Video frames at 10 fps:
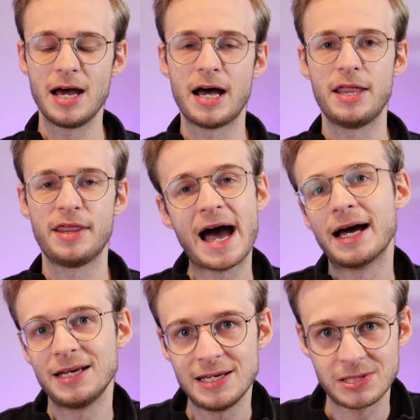And
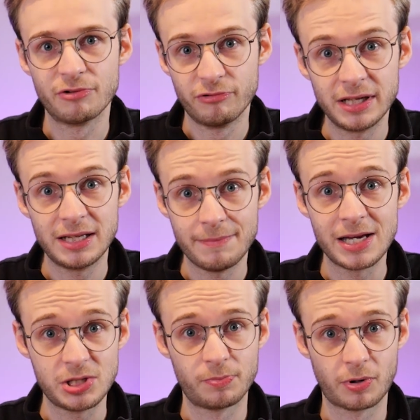that is the really
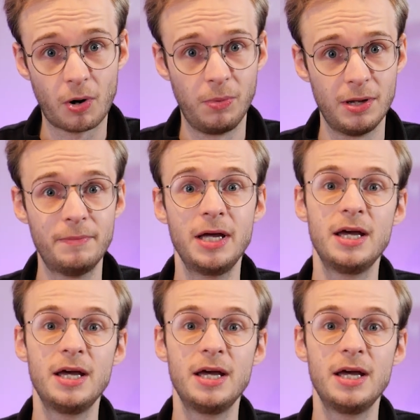major problem